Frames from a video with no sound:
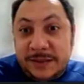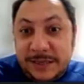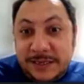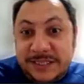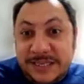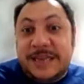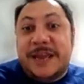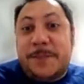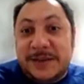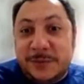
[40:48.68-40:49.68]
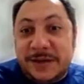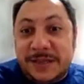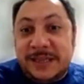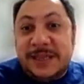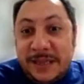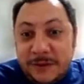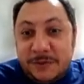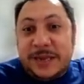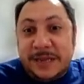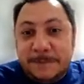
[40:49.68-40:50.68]
is ck plus 1, and then you
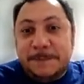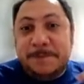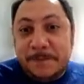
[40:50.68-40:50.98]
can